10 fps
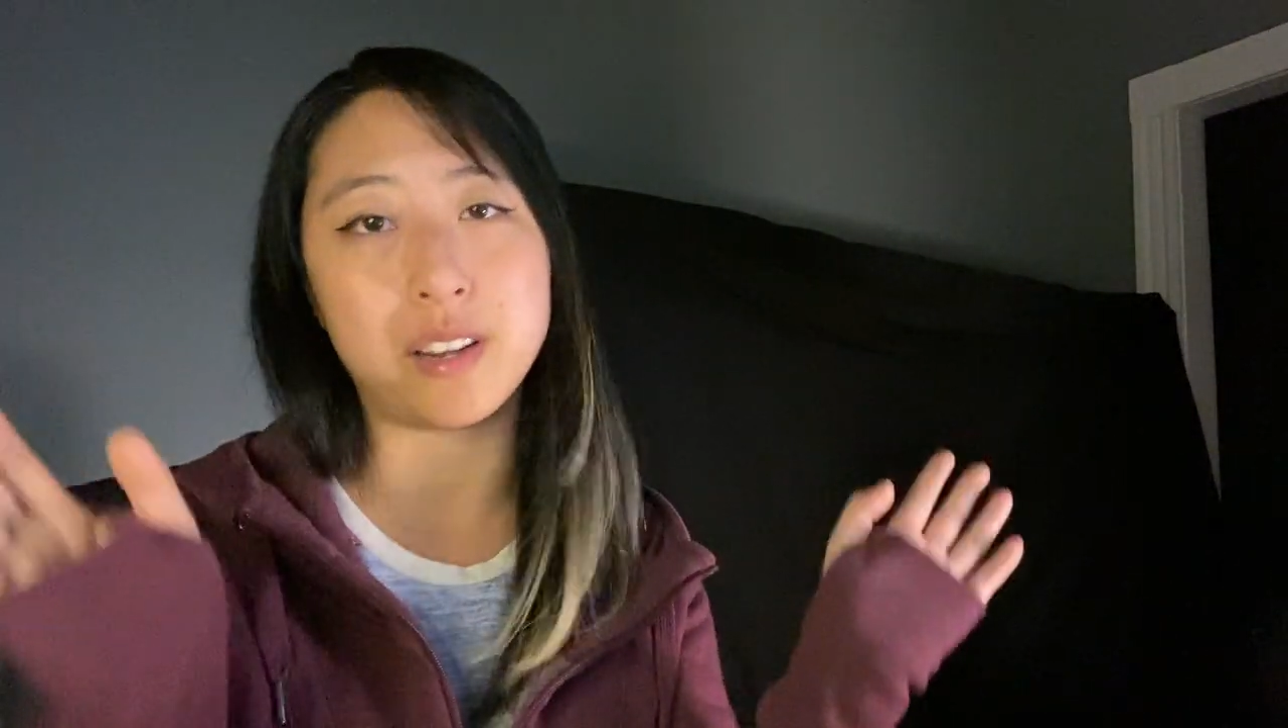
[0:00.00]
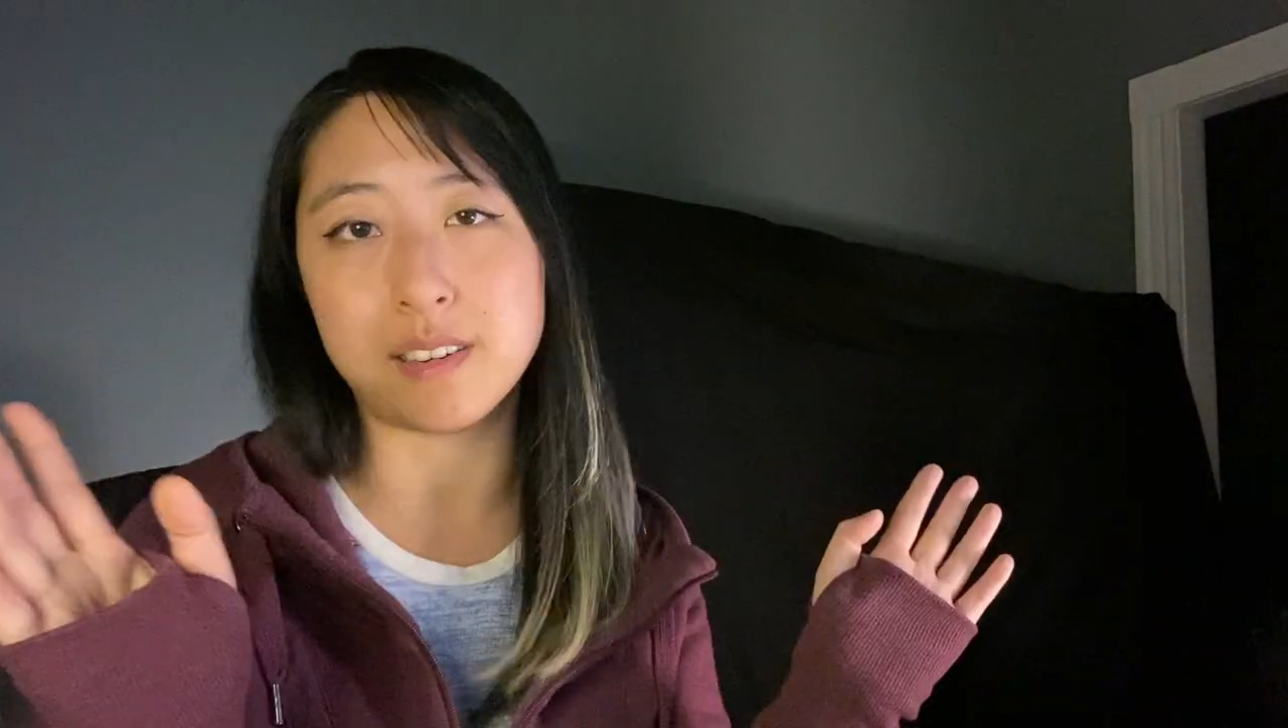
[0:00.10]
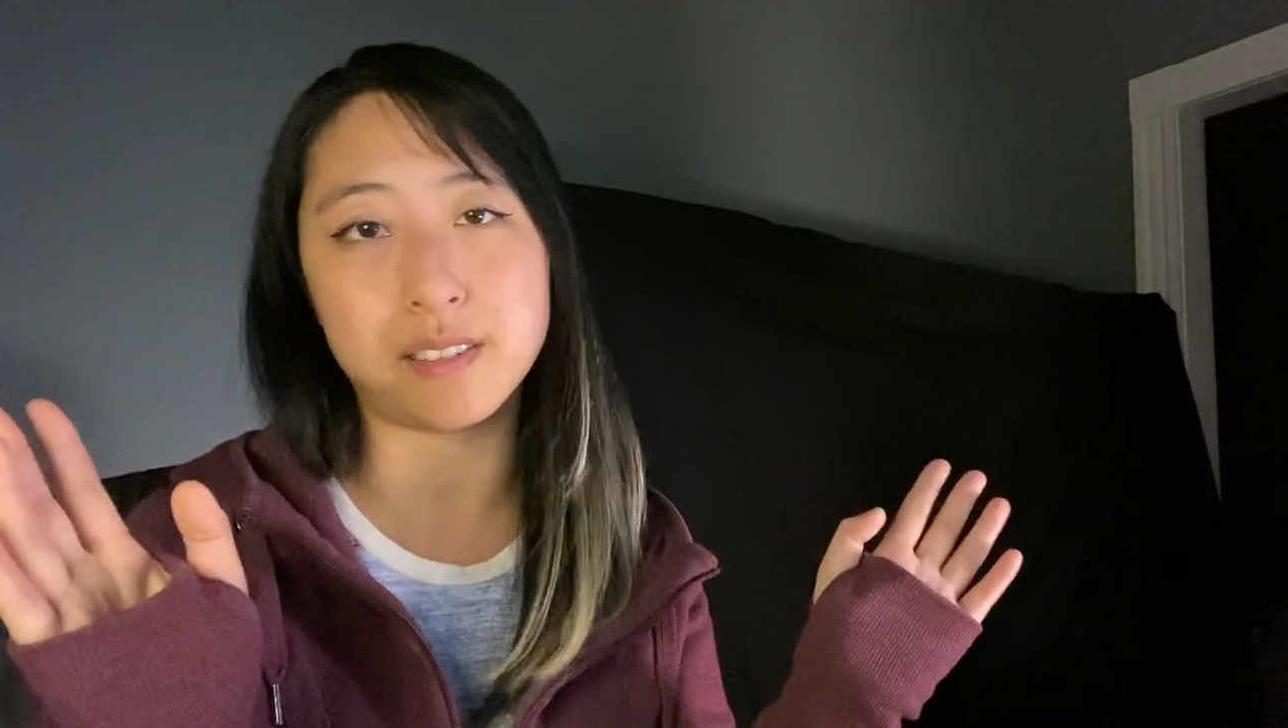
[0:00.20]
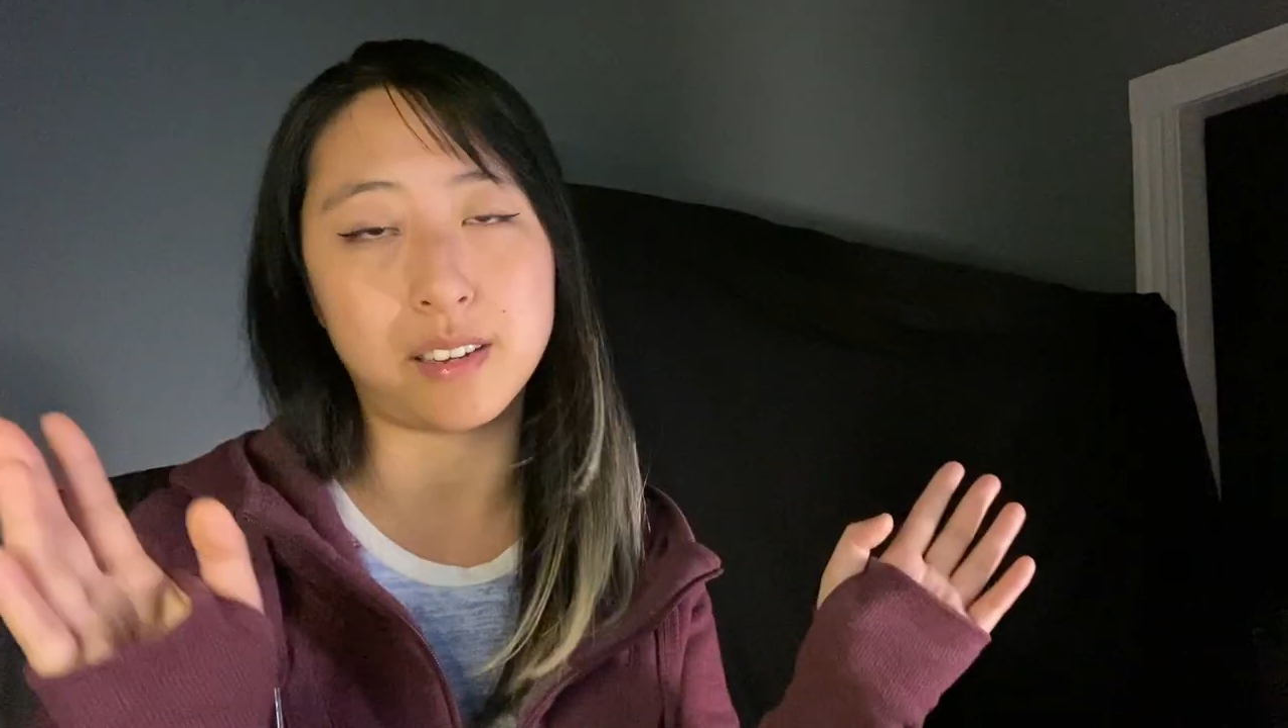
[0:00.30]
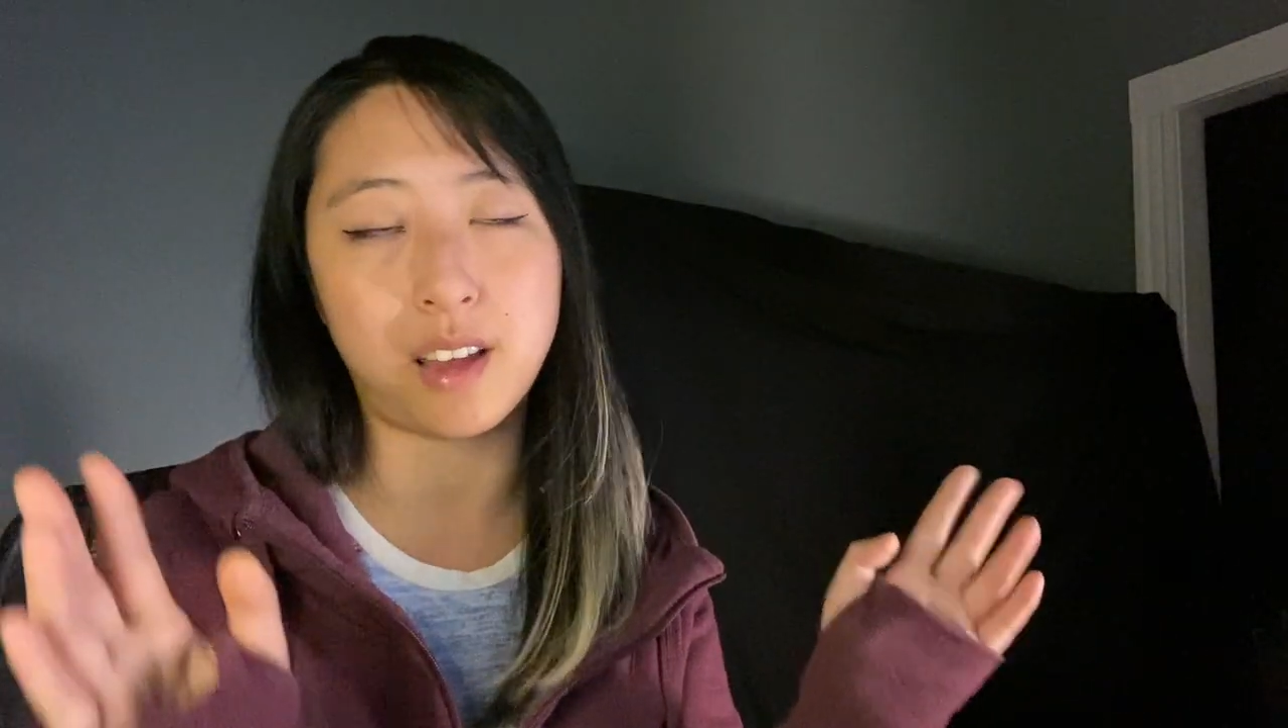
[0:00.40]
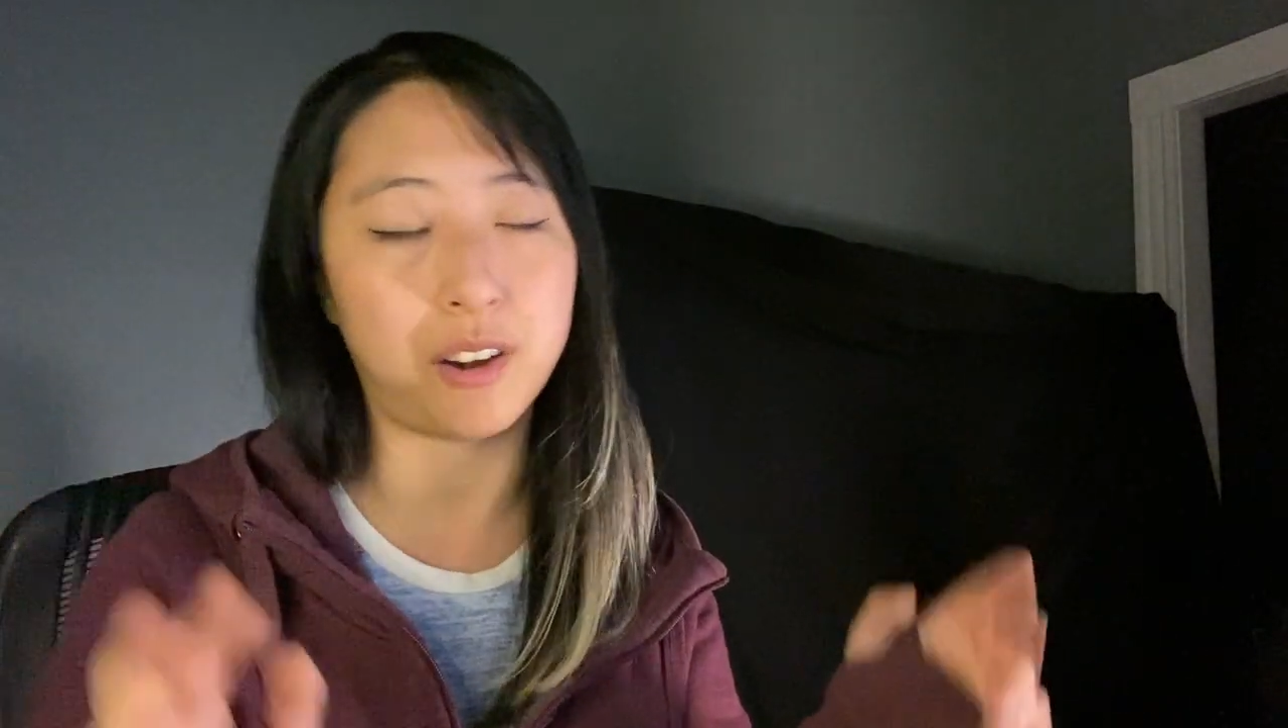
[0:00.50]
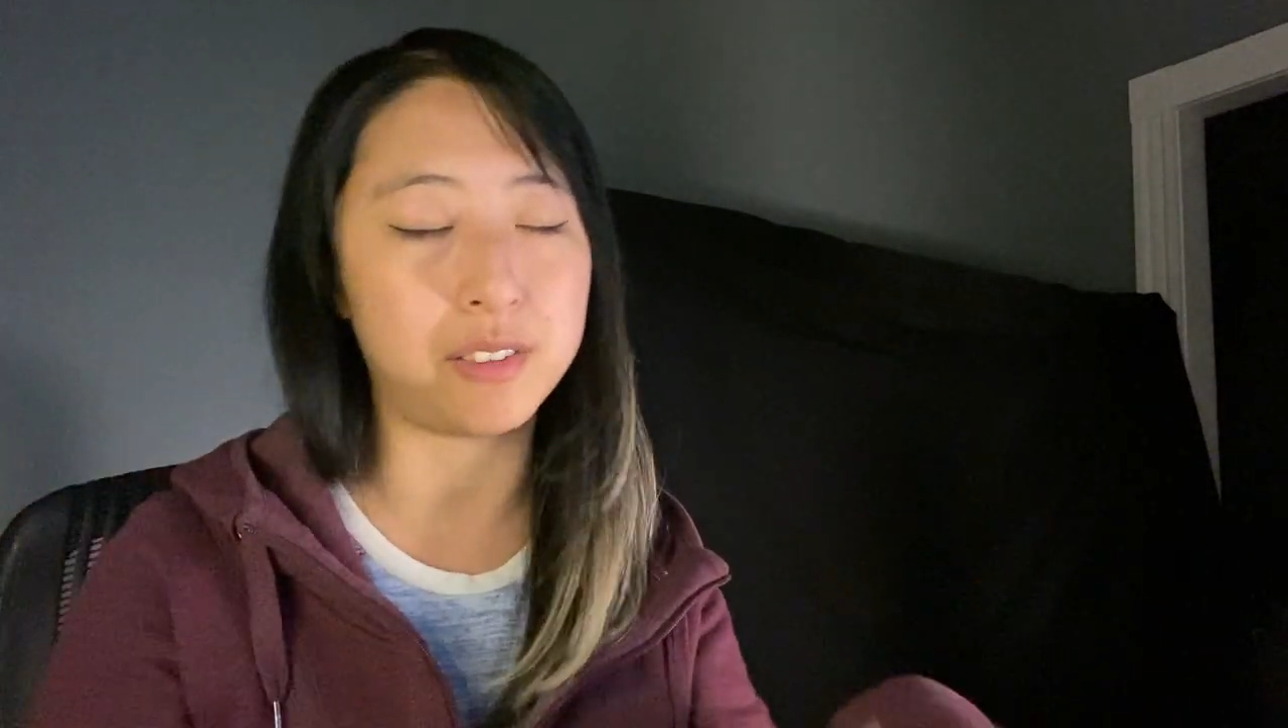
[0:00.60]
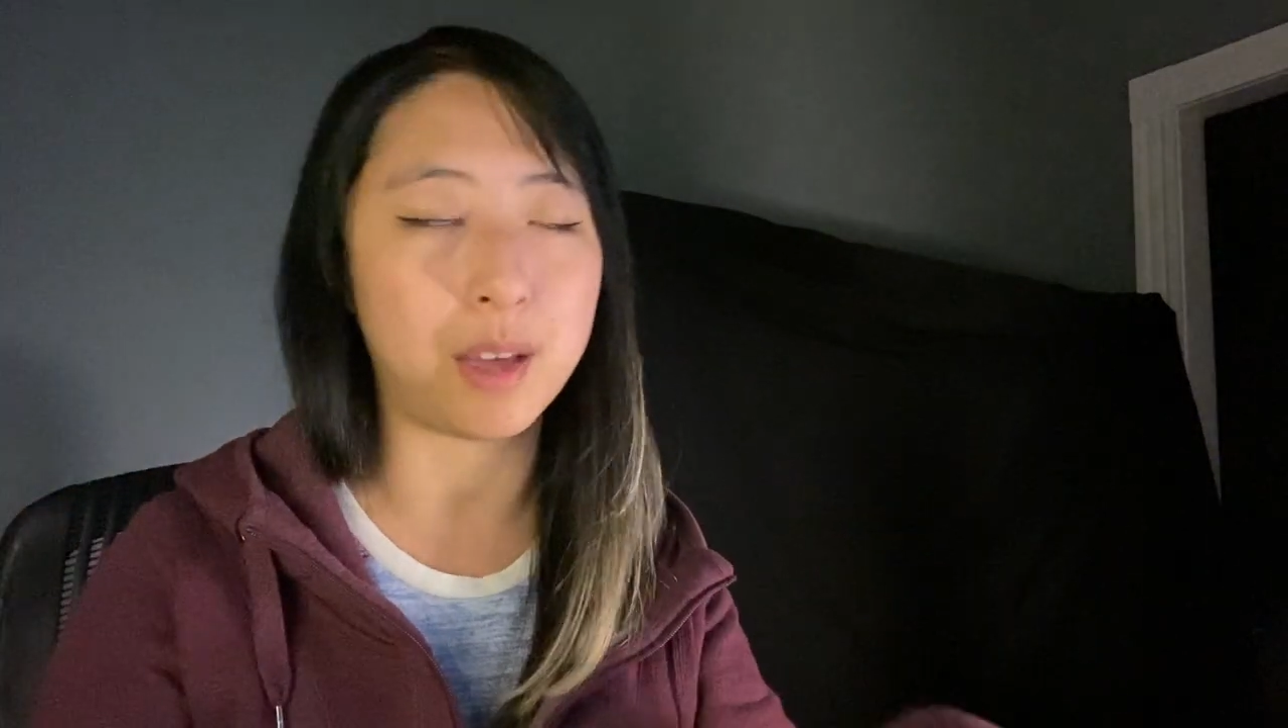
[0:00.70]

and he doesn't care at